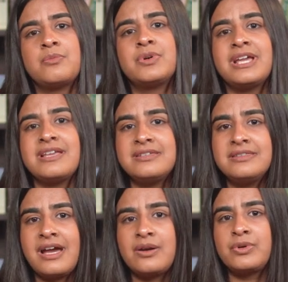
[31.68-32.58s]
But
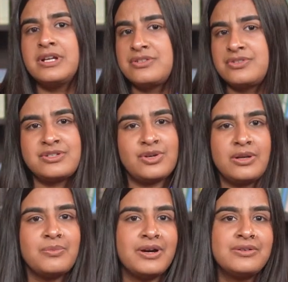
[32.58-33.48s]
isn't that what history is
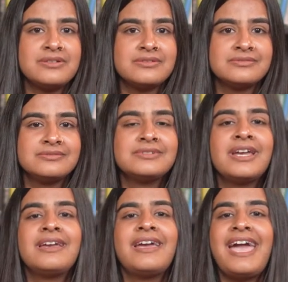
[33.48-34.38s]
all about?
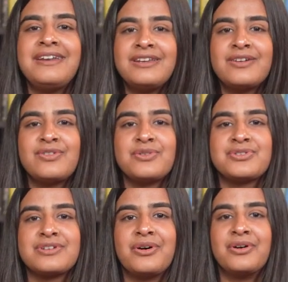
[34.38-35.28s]
Any
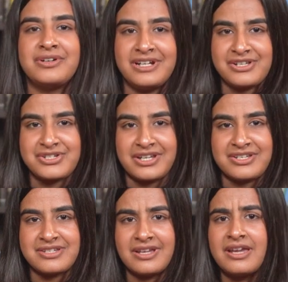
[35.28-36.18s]
revolution or real
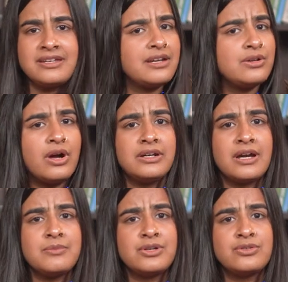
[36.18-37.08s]
change cannot
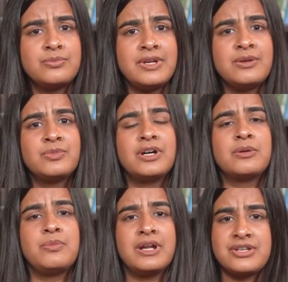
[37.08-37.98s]
come into being
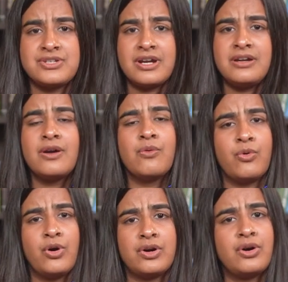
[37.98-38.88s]
without bloodshed,
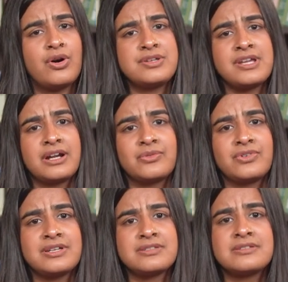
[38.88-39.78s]
war, or
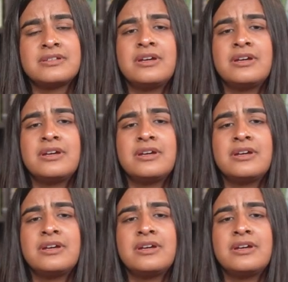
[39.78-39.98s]
sacrifice.